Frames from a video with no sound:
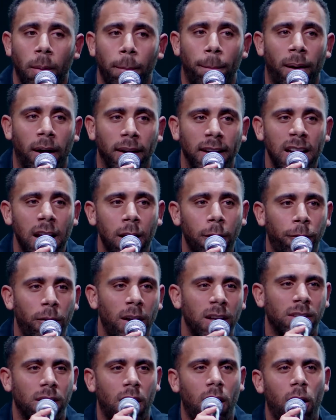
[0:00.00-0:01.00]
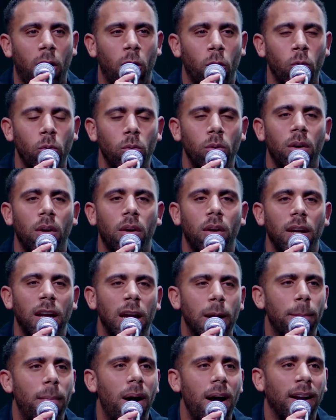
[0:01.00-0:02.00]
But the FA as a whole,
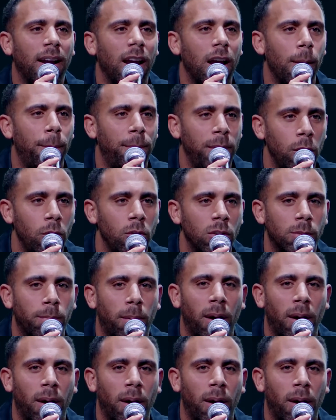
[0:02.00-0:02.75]
it might get abused,